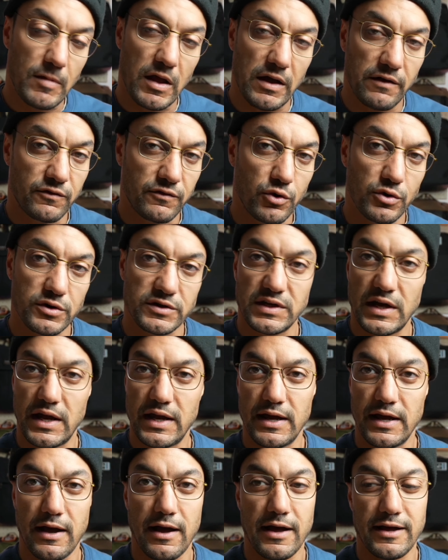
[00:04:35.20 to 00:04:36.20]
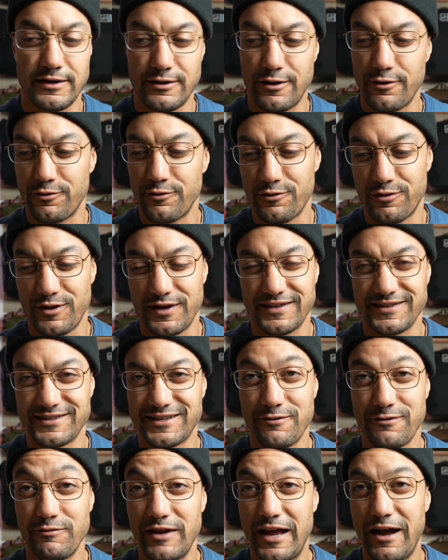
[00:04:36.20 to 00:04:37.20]
Of course, AI and other things
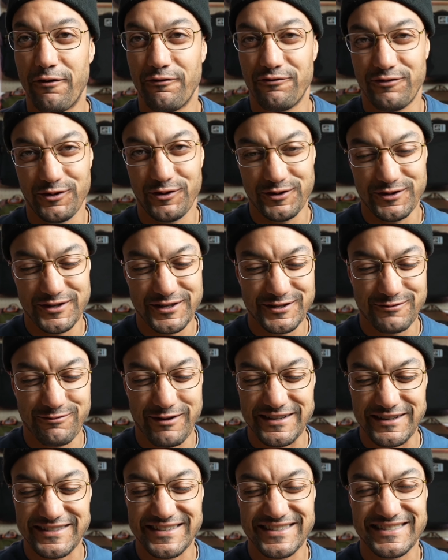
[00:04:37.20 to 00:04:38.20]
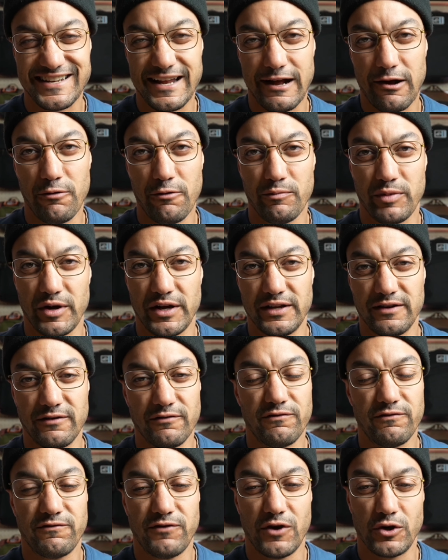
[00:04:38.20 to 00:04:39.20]
can be helpful in these spaces now,
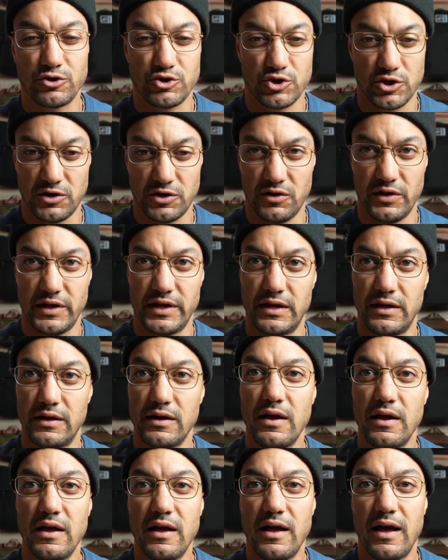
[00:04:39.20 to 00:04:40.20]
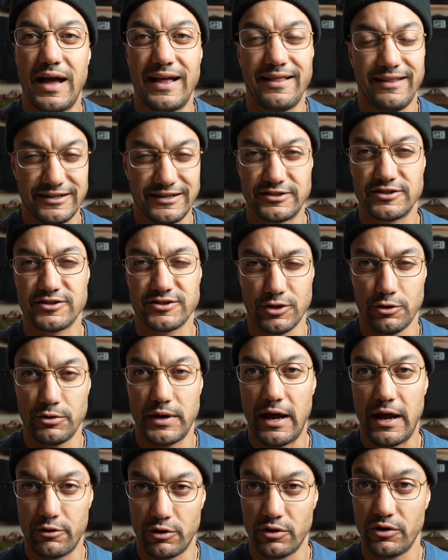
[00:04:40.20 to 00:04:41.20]
but functionally, I like to slow
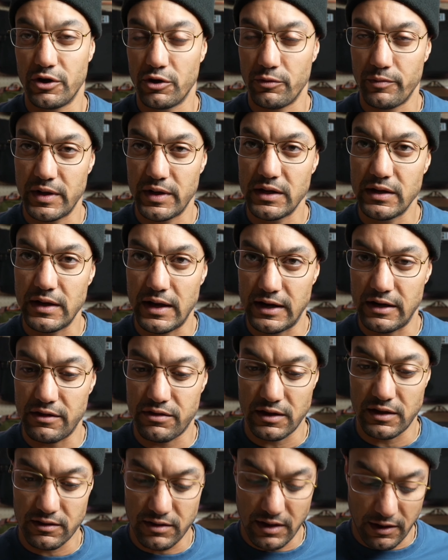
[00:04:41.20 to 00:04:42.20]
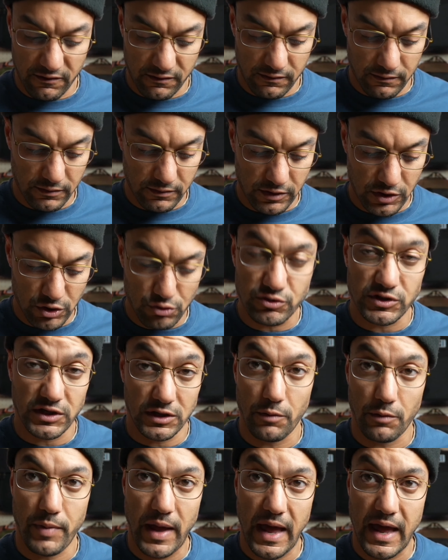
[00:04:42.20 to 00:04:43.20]
down a little bit, and I think that
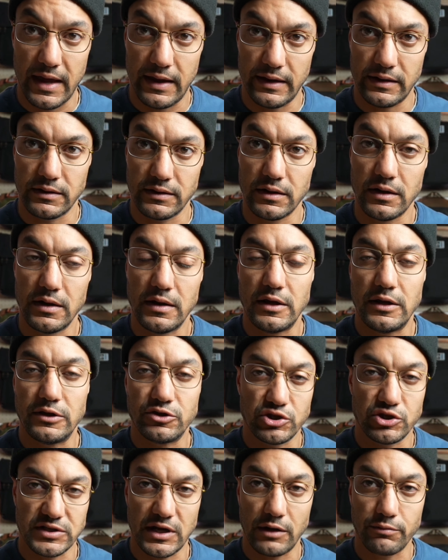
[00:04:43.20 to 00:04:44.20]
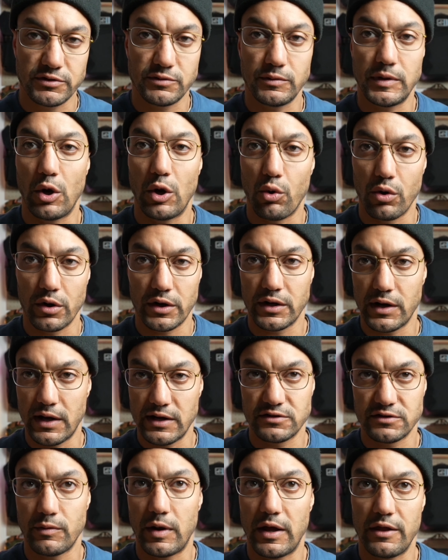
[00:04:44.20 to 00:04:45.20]
using a pen just helps me
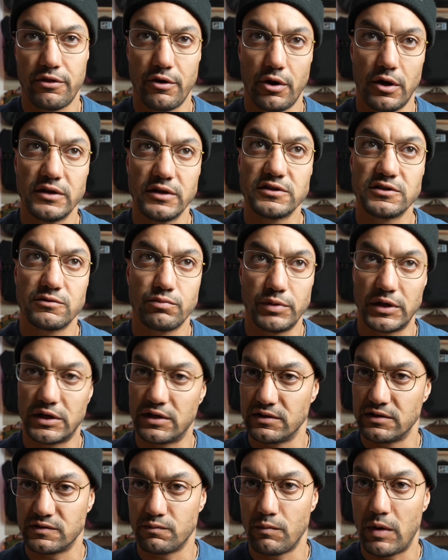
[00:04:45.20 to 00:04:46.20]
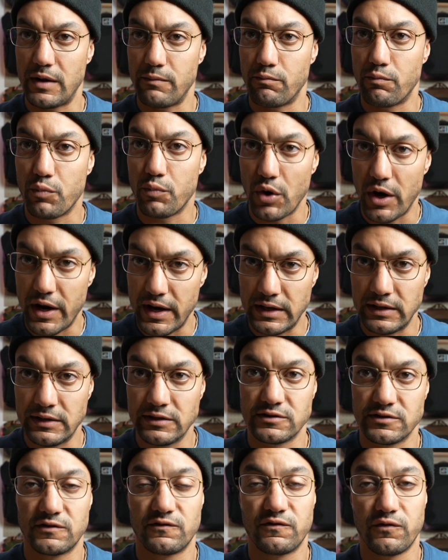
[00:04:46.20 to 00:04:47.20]
organize my thoughts because my brain
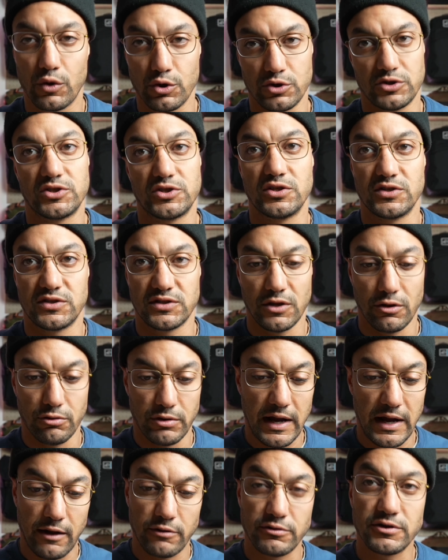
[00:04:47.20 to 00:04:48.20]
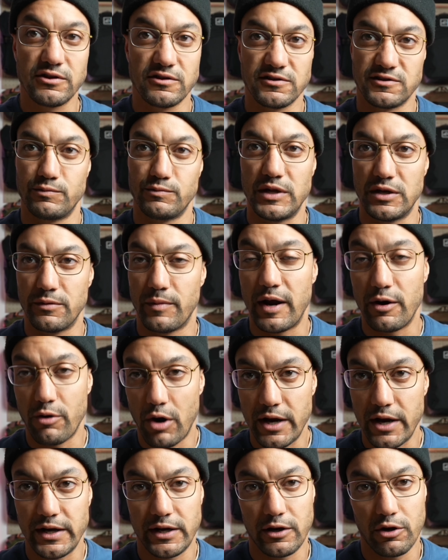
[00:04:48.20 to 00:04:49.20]
is forced to slow down to the speed of my
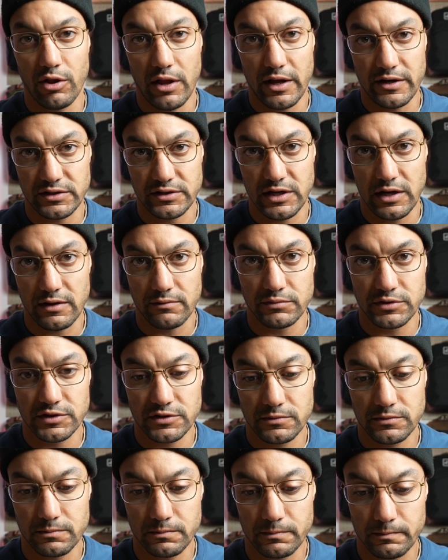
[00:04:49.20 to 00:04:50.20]
writing a lot of times.